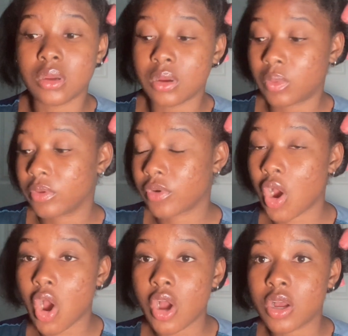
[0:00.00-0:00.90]
We've
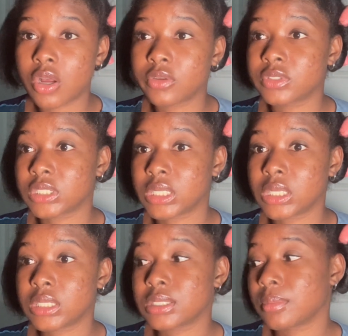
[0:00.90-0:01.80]
all
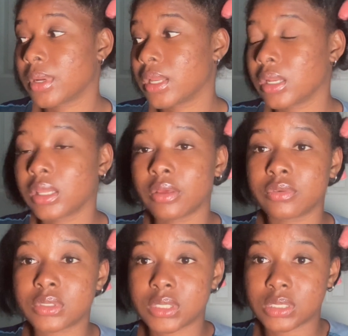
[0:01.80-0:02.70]
seen somebody at a level
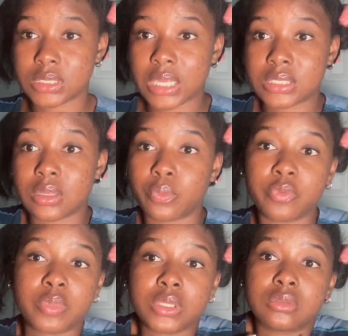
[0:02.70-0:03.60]
of success that we've
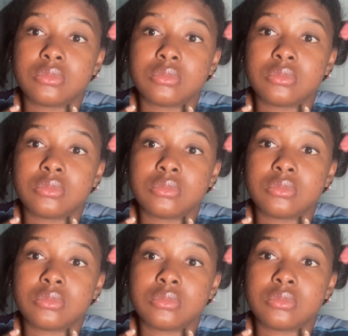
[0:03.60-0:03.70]
been